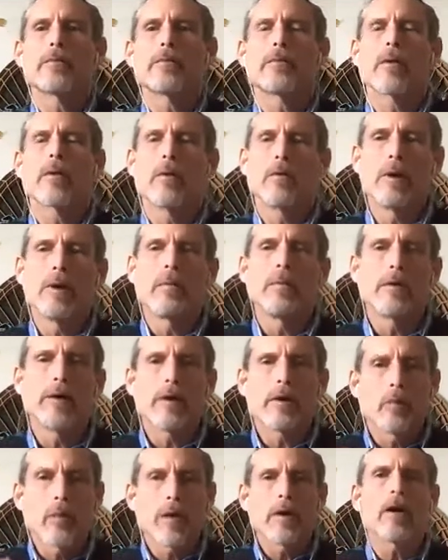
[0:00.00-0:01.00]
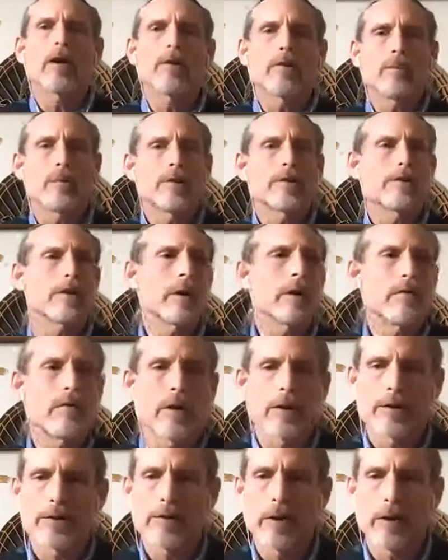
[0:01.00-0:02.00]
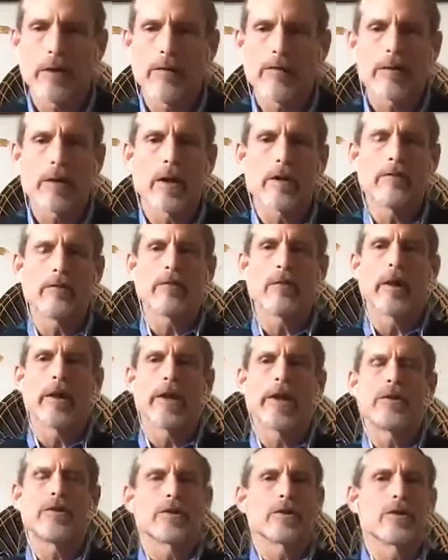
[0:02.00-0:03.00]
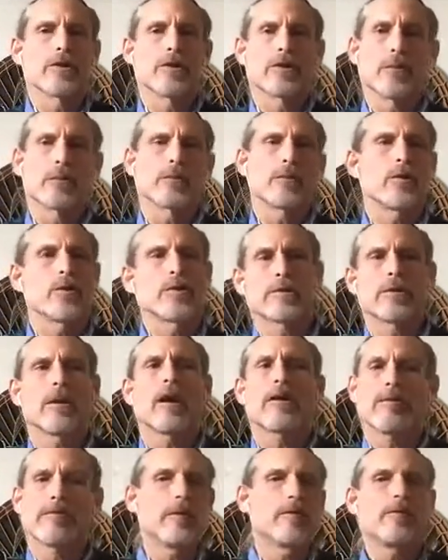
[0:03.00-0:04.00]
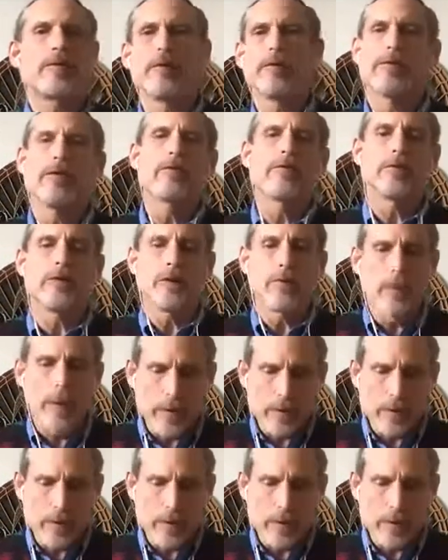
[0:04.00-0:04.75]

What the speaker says: we bring 100% of ourselves to every relationship. So it's not 50-50, but